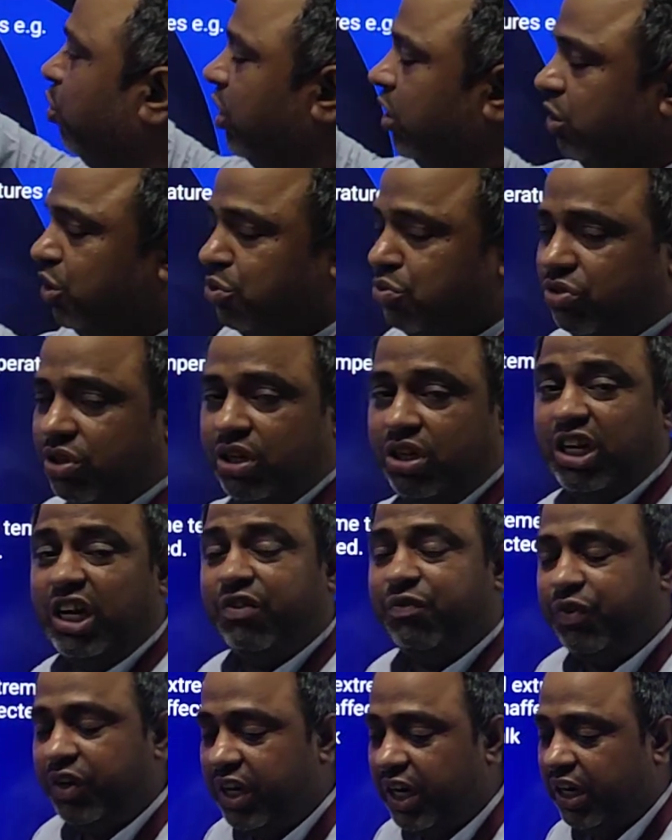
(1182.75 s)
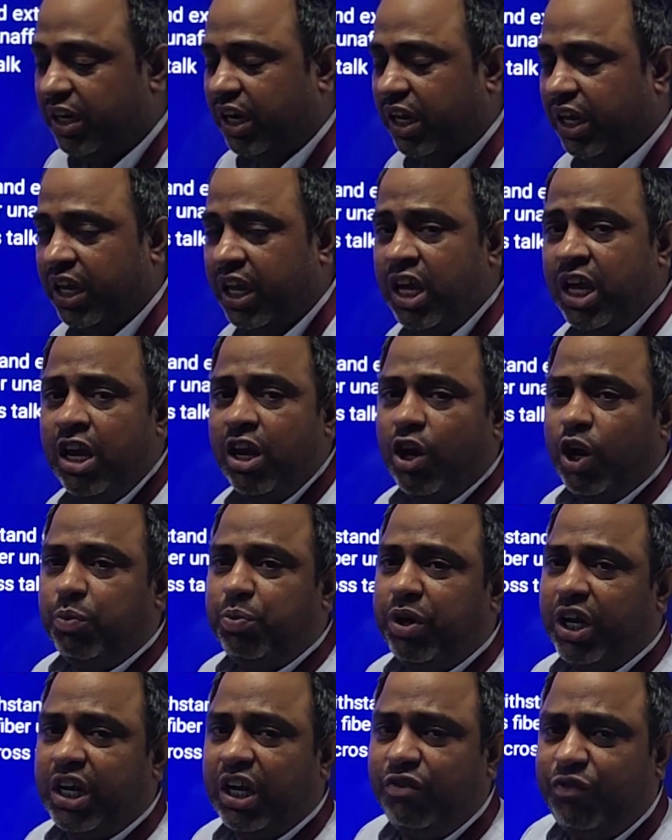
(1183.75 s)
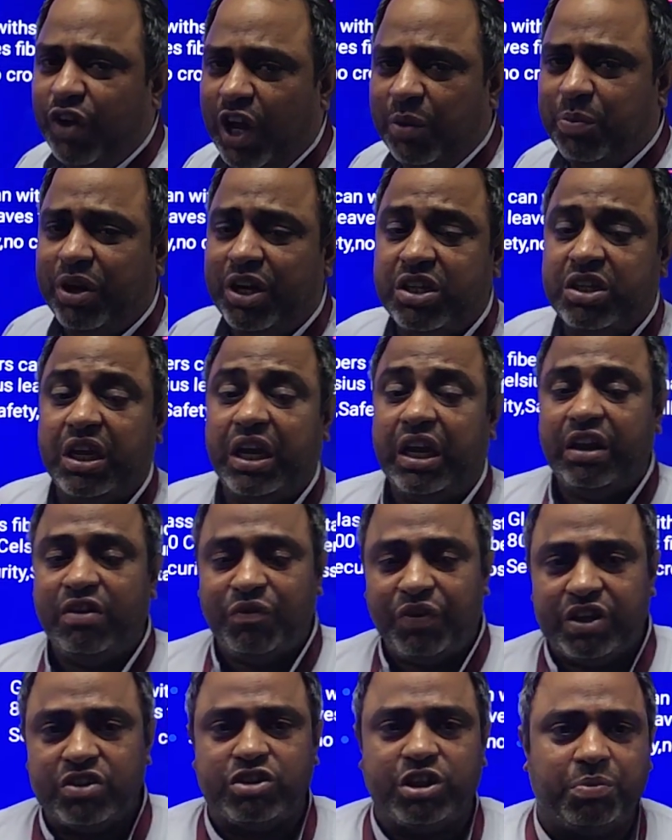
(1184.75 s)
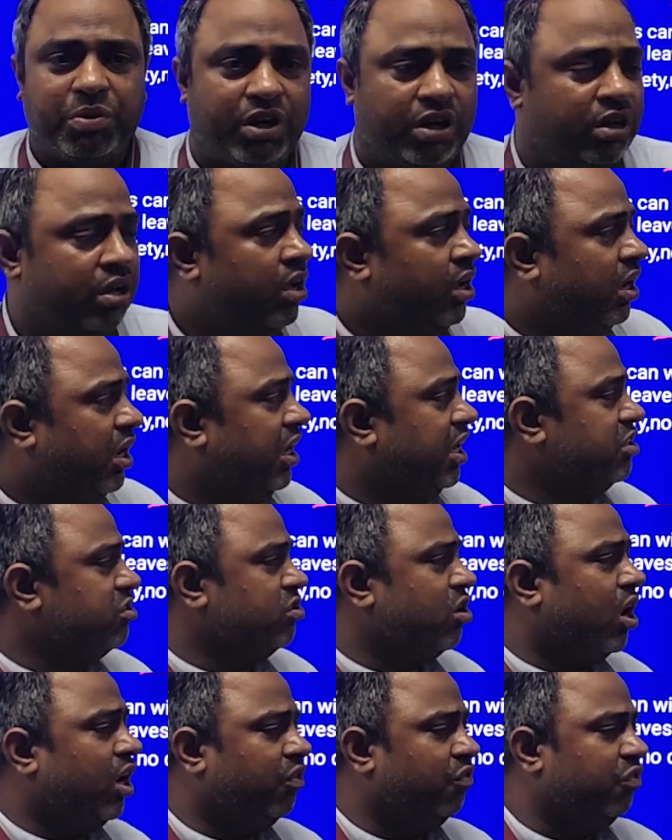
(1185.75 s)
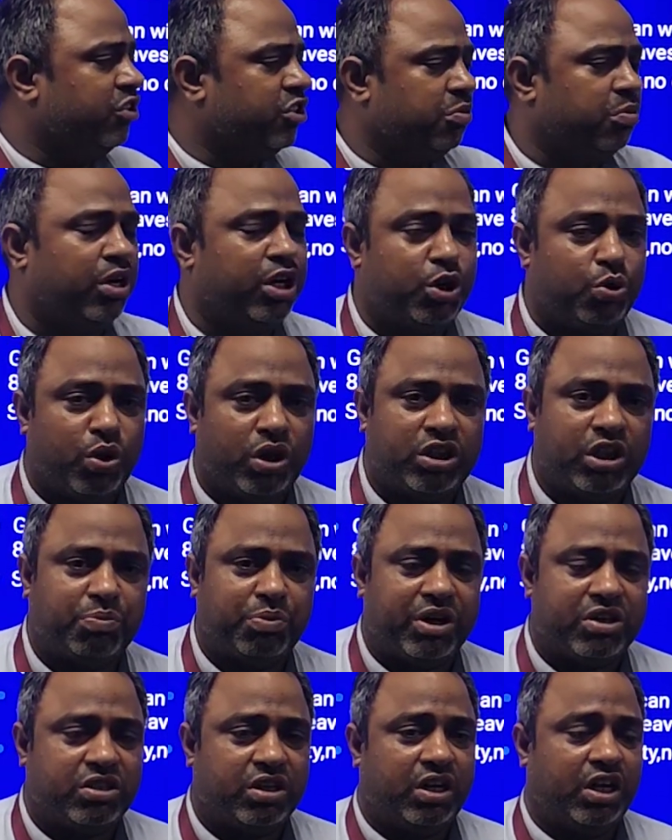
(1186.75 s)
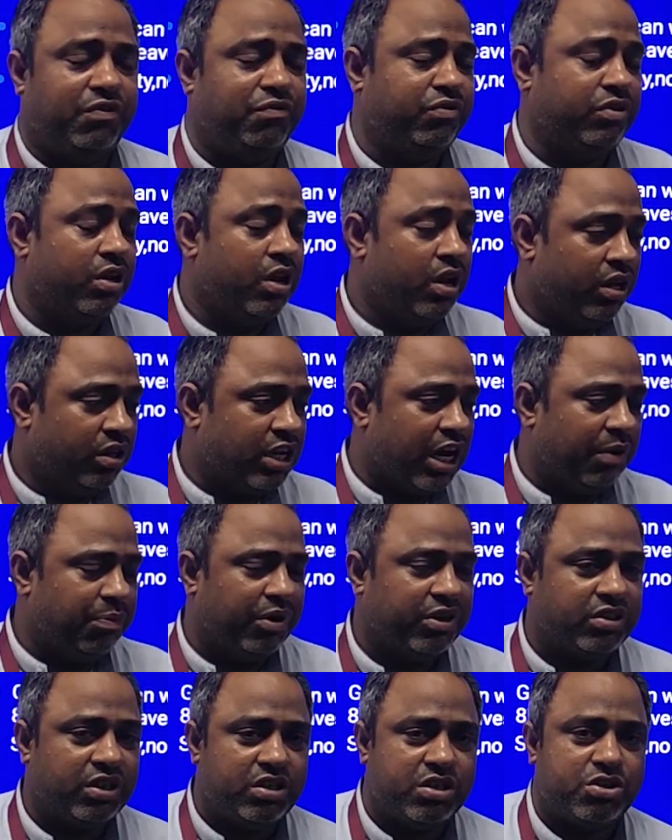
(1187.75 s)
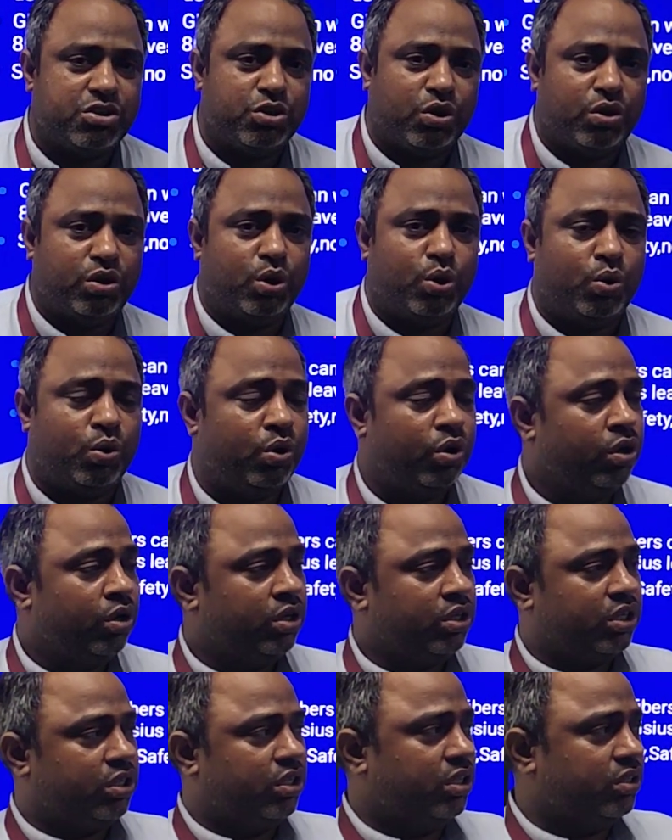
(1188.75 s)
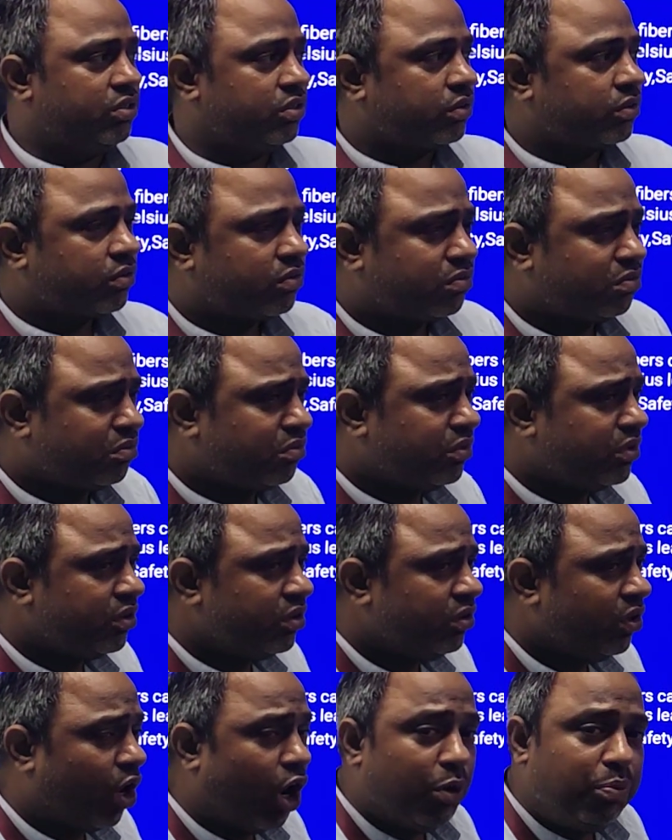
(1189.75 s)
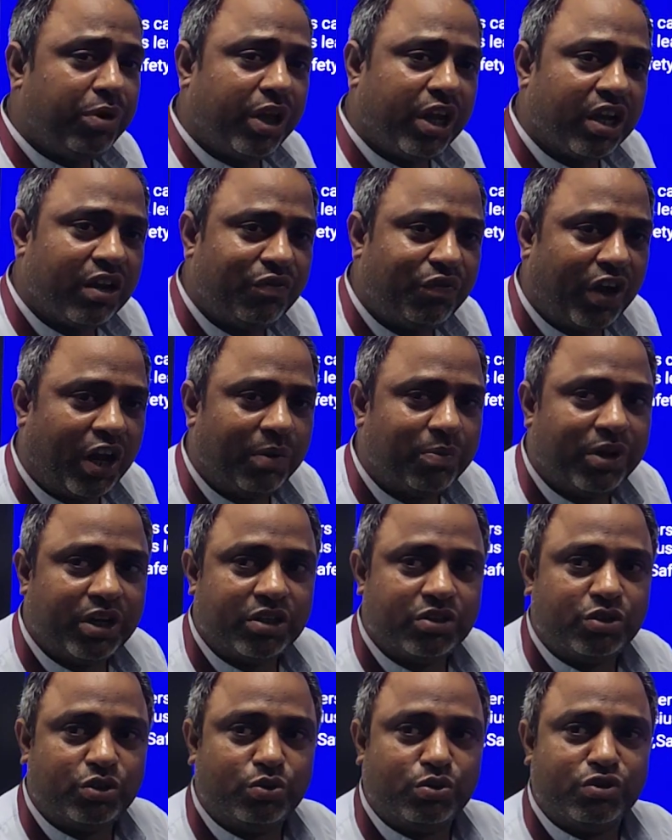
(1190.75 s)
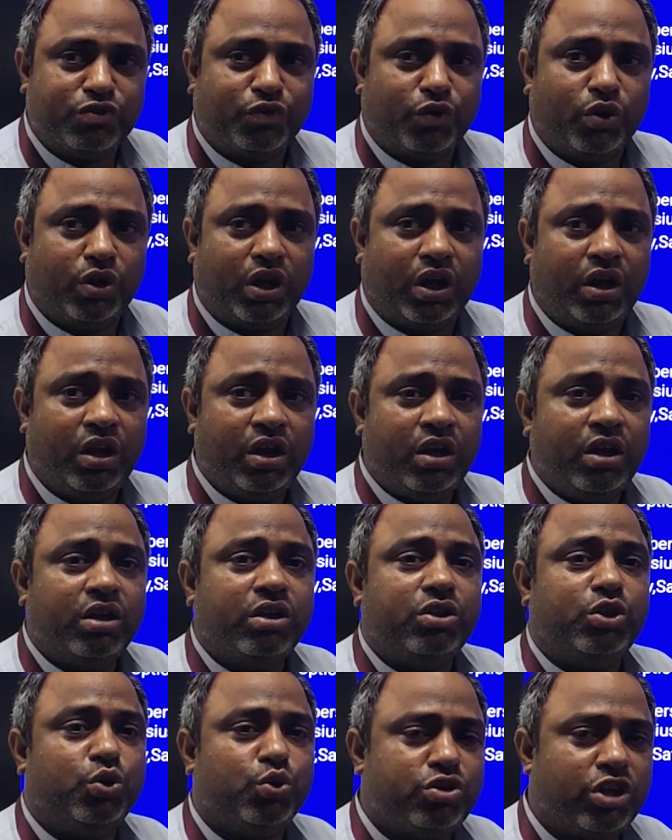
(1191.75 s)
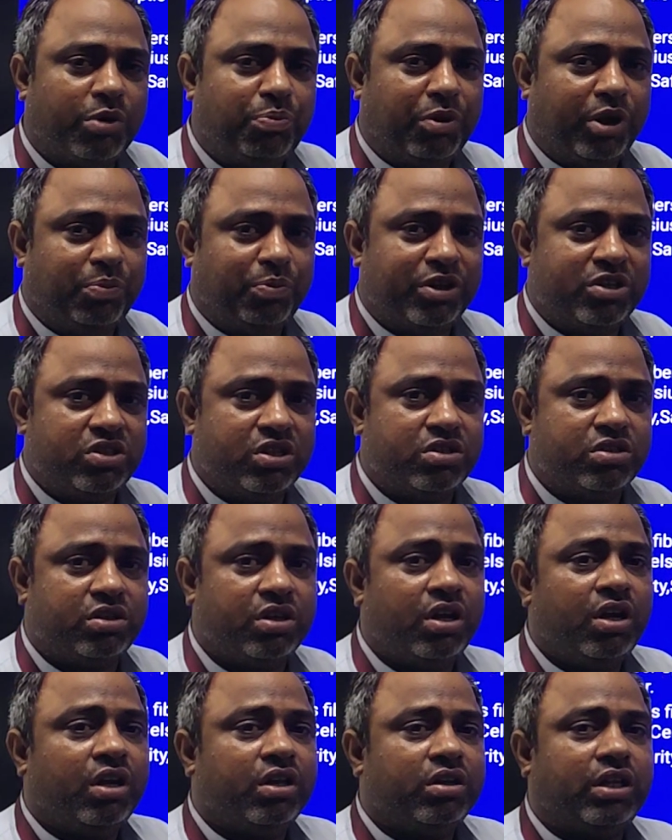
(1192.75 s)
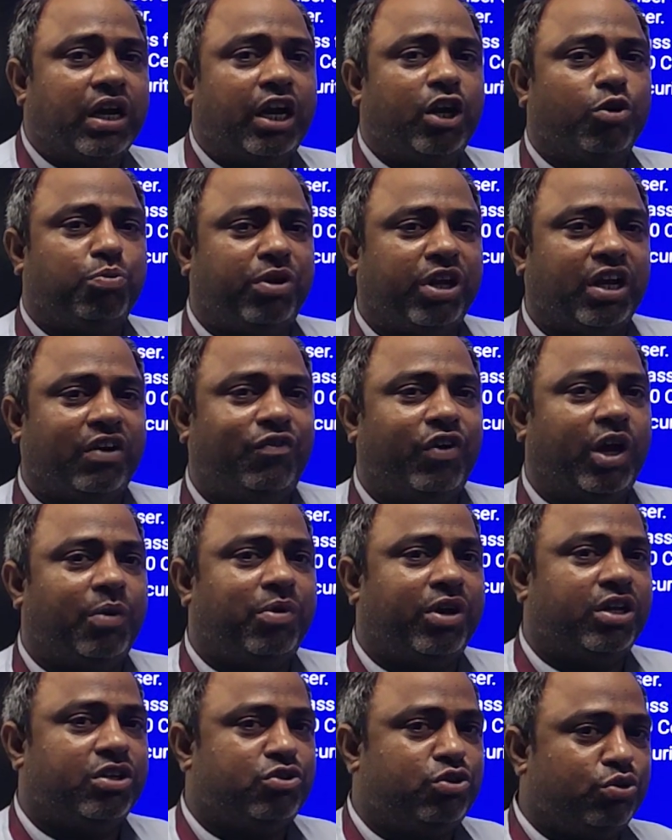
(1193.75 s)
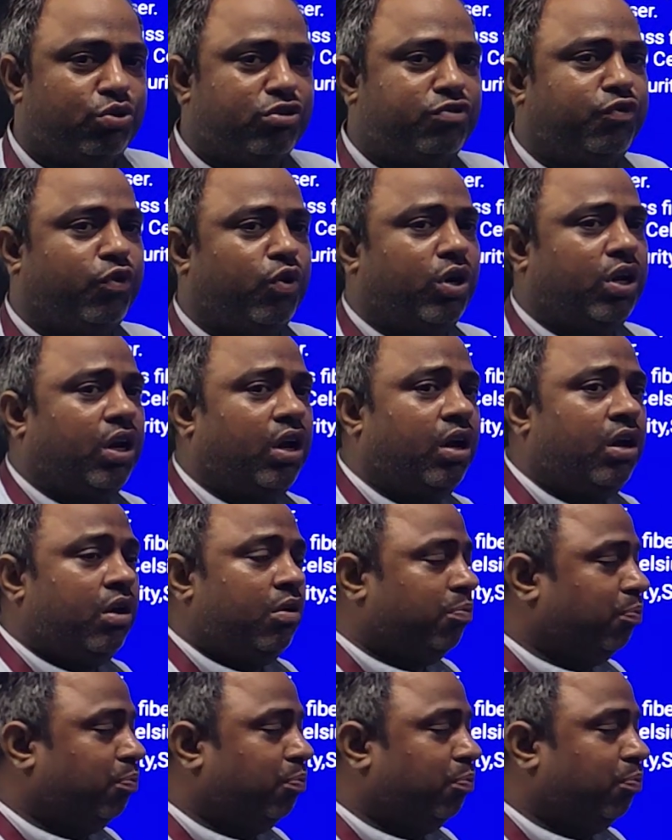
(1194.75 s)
to a user. Definitely optical fiber is invisible, it is not visible to other person. If that person don't know, it is optical fiber is used for a user purposes. that optical fiber is used for a